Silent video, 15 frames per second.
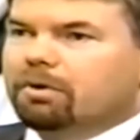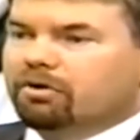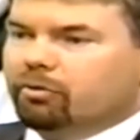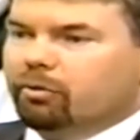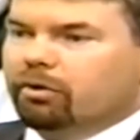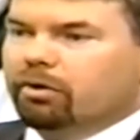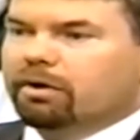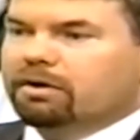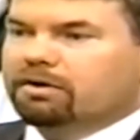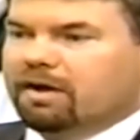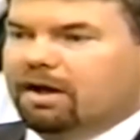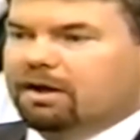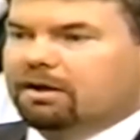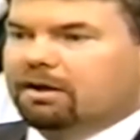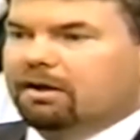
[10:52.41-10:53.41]
But it's really
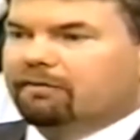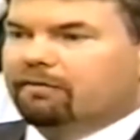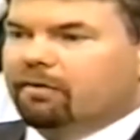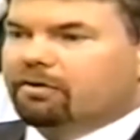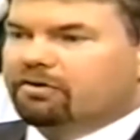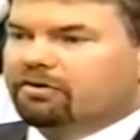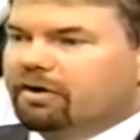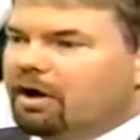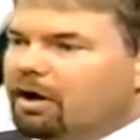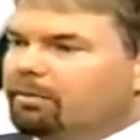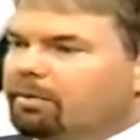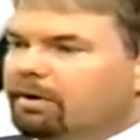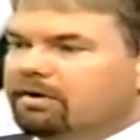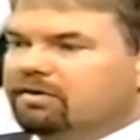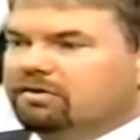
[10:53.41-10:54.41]
taking that first
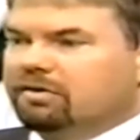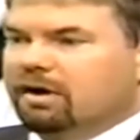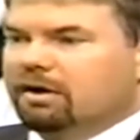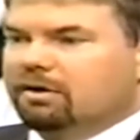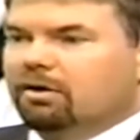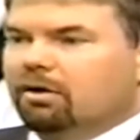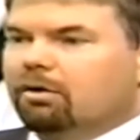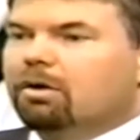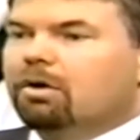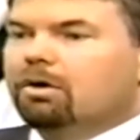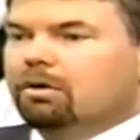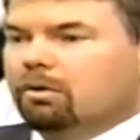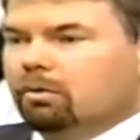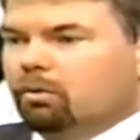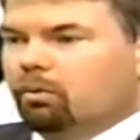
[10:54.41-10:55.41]
step and saying, you know,
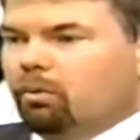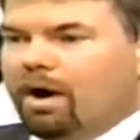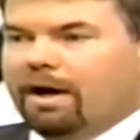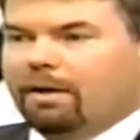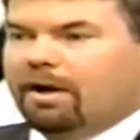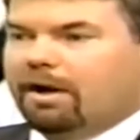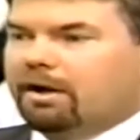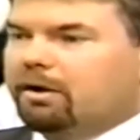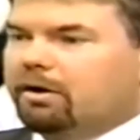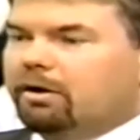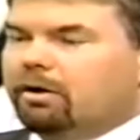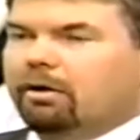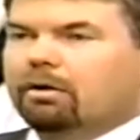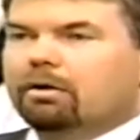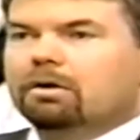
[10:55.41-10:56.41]
why am I
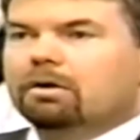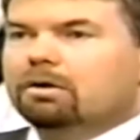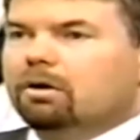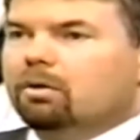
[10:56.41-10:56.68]
here?